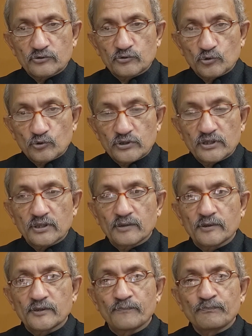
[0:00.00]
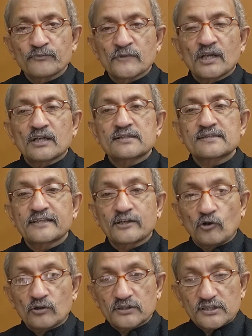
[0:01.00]
you could say
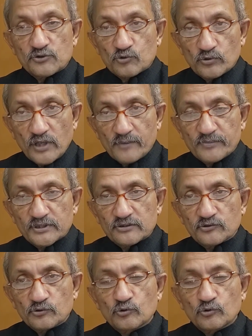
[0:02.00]
all this could happen.